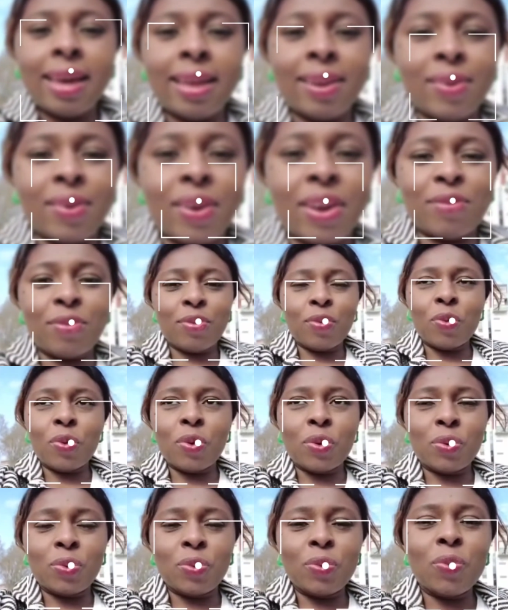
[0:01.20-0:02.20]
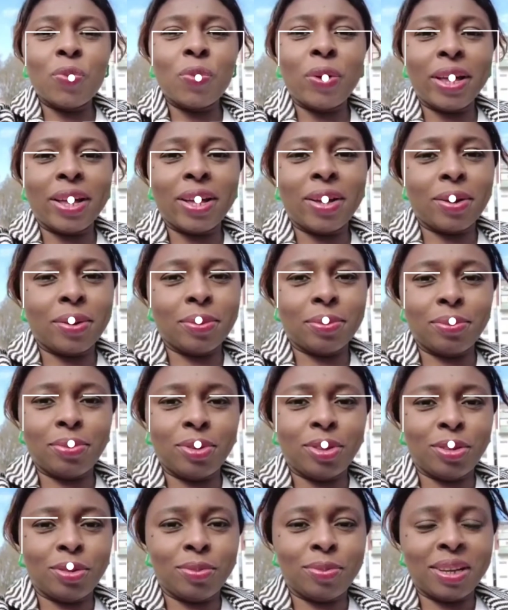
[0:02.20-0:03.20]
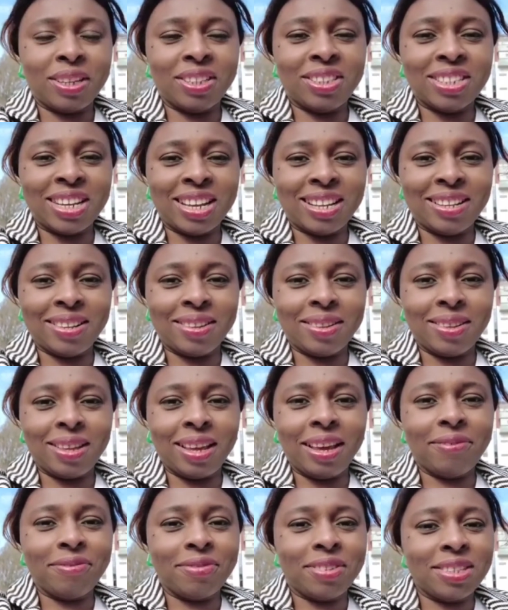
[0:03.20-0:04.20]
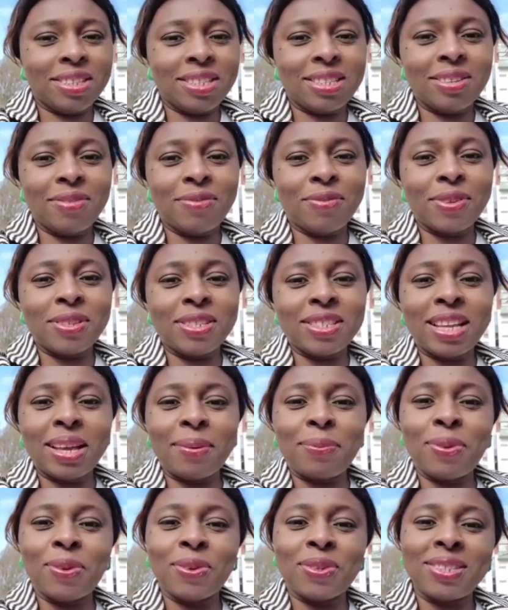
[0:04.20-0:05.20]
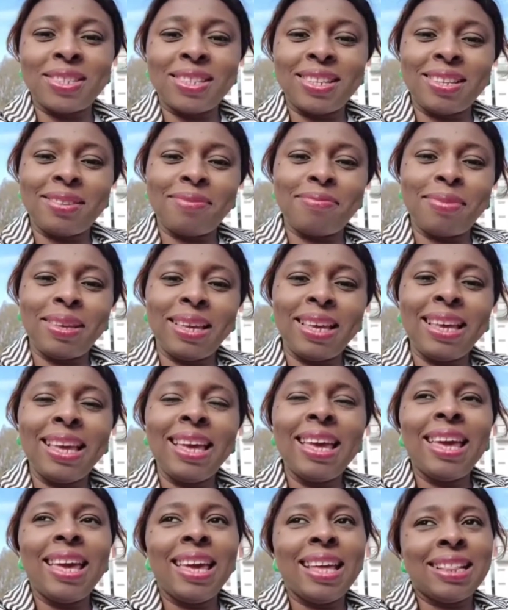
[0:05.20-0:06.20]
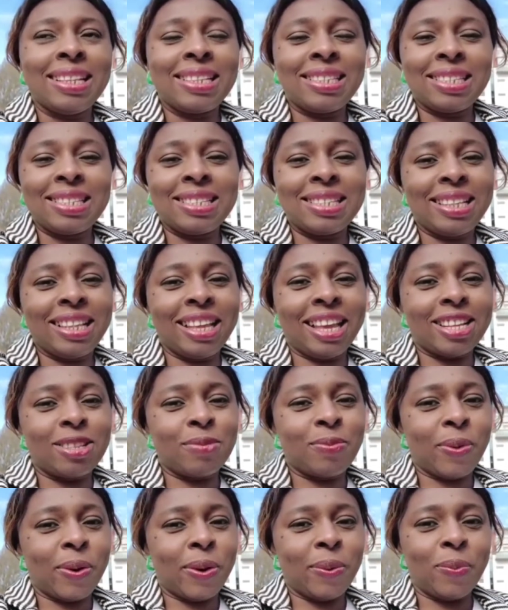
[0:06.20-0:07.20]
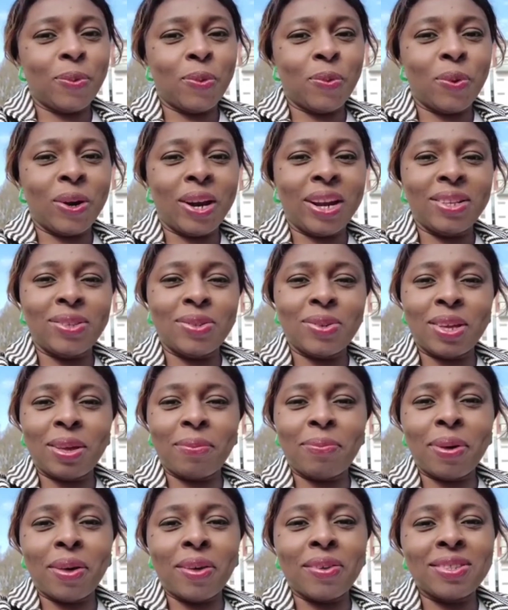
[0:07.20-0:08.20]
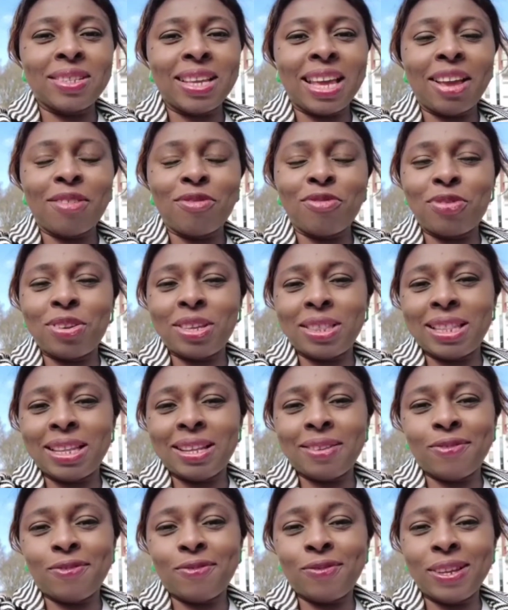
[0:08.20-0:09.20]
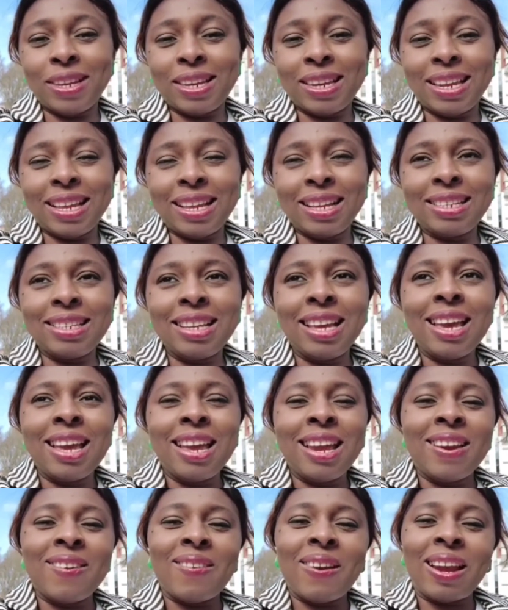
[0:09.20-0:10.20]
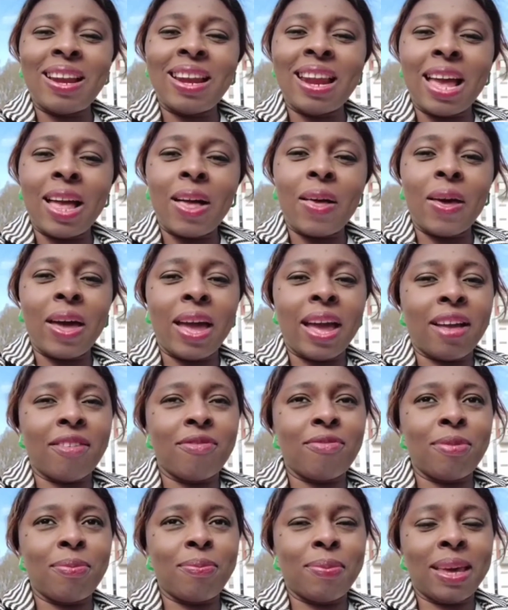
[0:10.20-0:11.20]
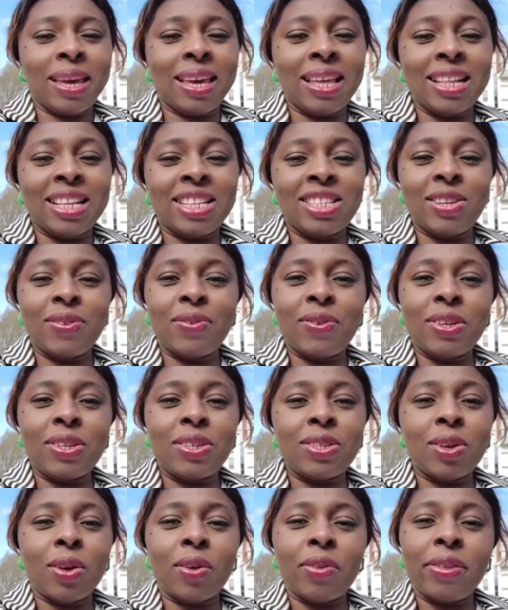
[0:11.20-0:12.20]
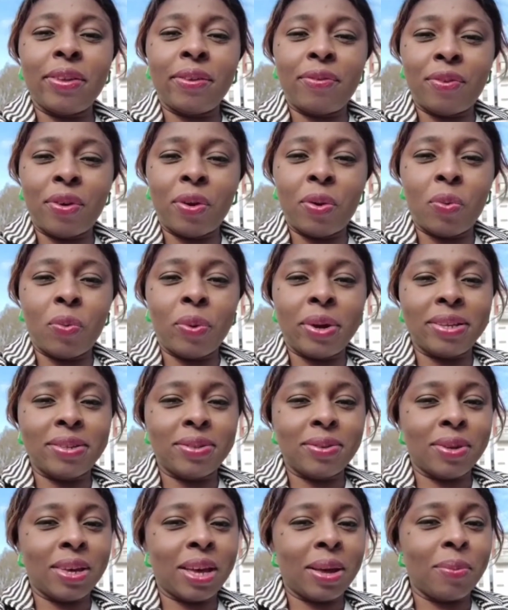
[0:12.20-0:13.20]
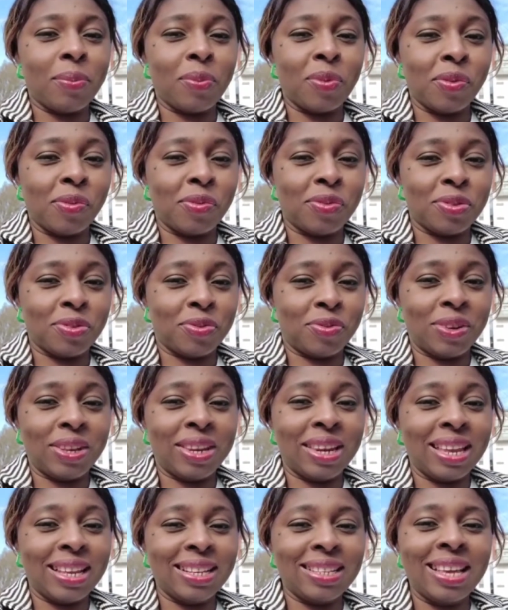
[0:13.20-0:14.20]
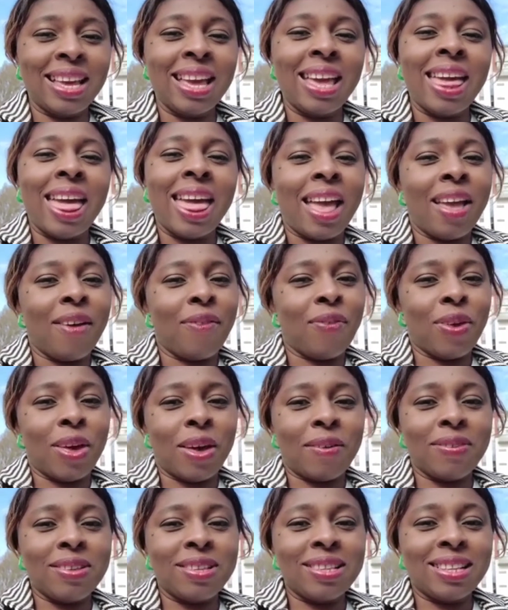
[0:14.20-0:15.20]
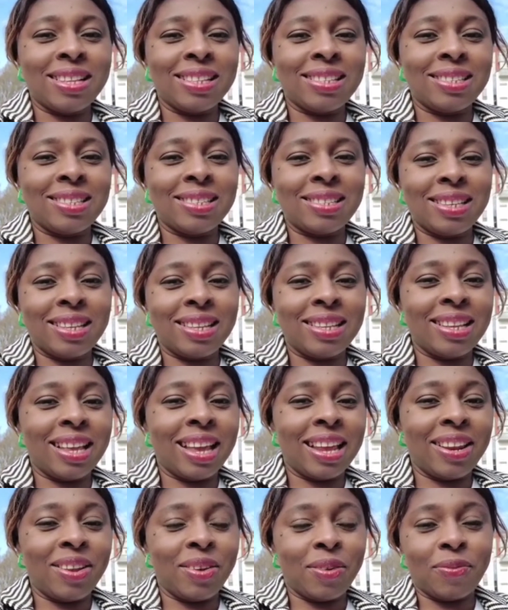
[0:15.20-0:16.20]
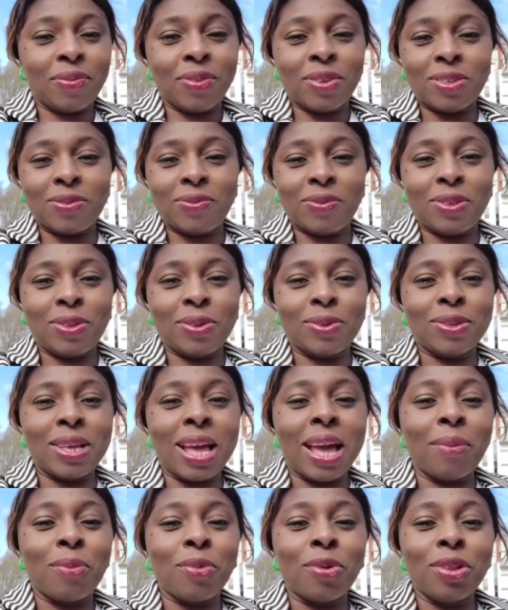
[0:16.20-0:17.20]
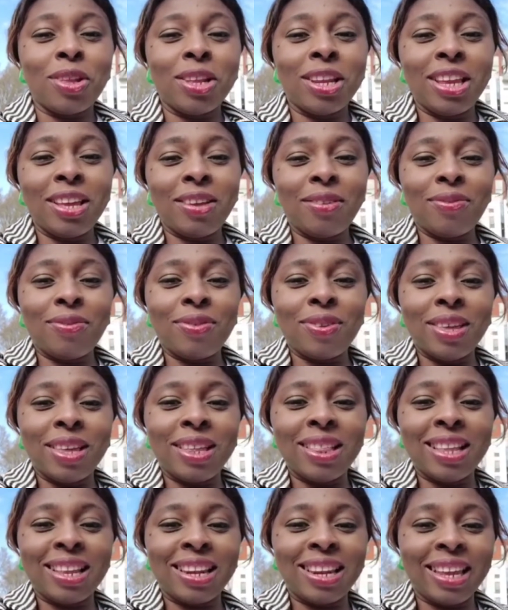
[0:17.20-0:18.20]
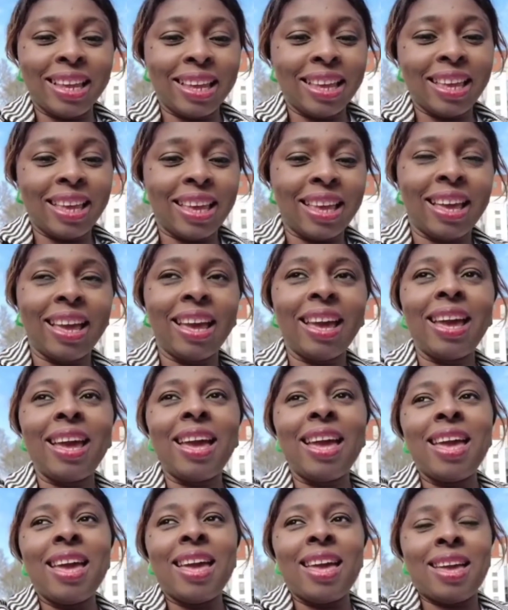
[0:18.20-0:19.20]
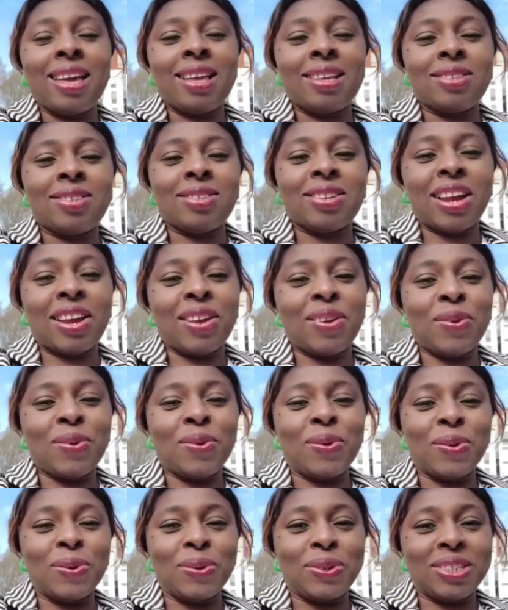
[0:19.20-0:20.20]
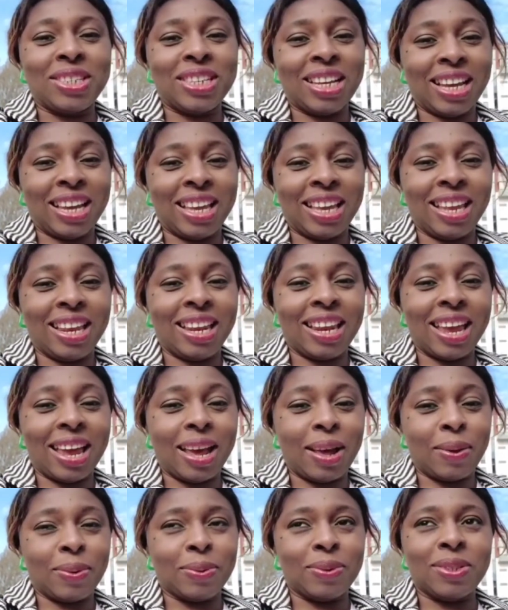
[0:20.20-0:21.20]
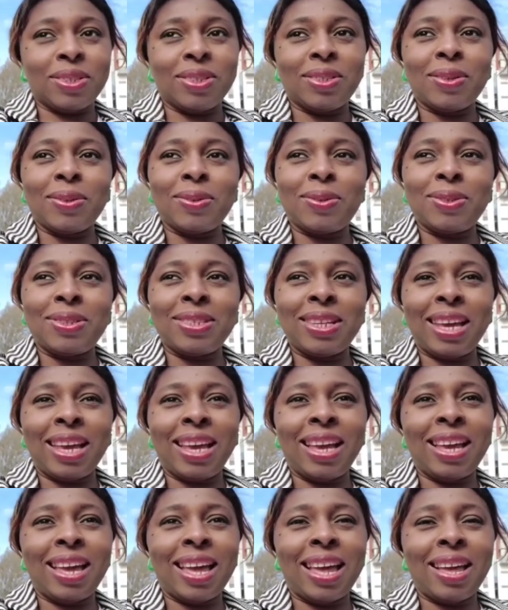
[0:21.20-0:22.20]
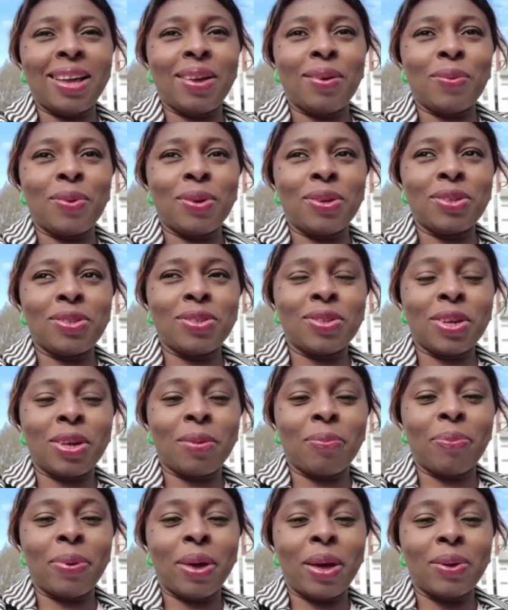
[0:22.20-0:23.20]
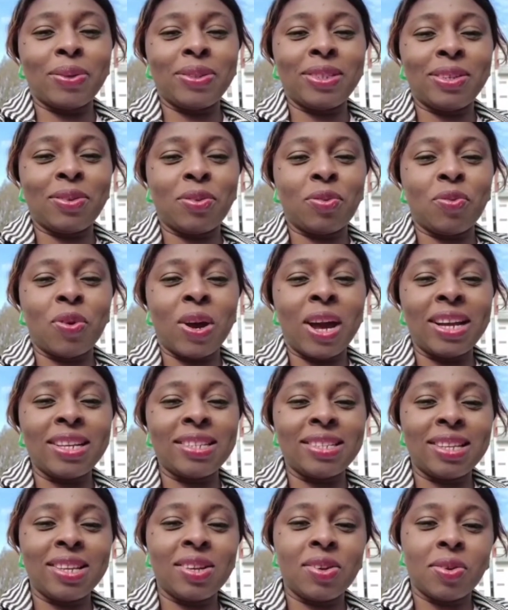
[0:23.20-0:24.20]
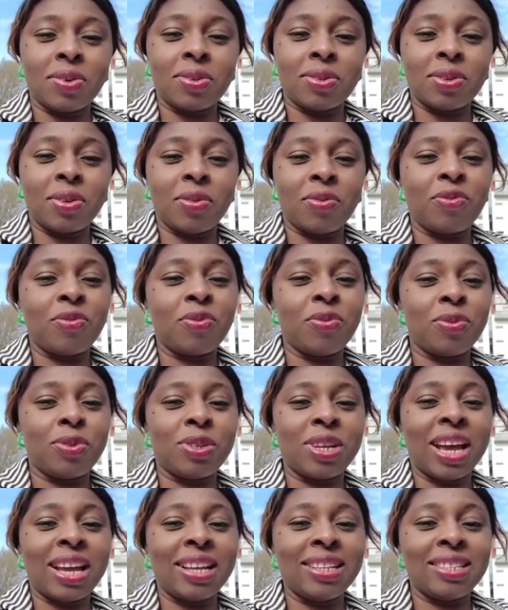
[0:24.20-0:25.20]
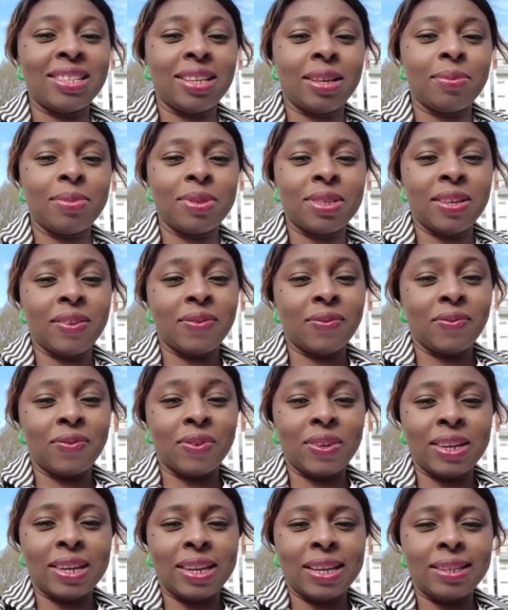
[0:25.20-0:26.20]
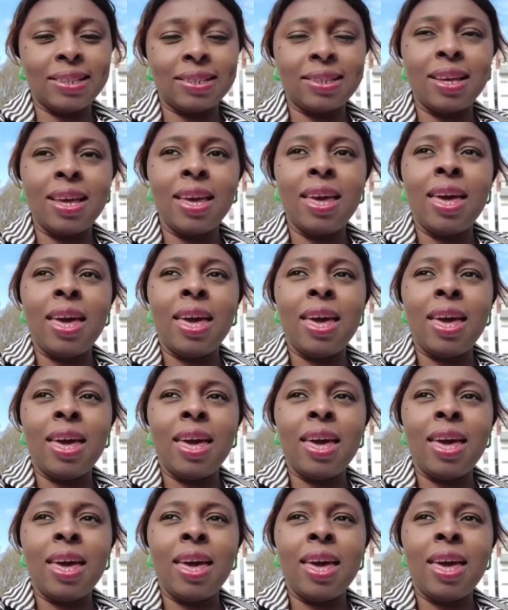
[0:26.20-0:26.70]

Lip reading: Hello everyone, welcome to my channel. If this is the first time you're seeing me, this is the Diaspora Mom where I talk about everything Finland. Right now, I have been making a series on different ways you can move to Finland. If you haven't seen any of those videos, I'm going to leave the link here so that you go check it out. So today, I want to talk about the rising cost of food items in Finland.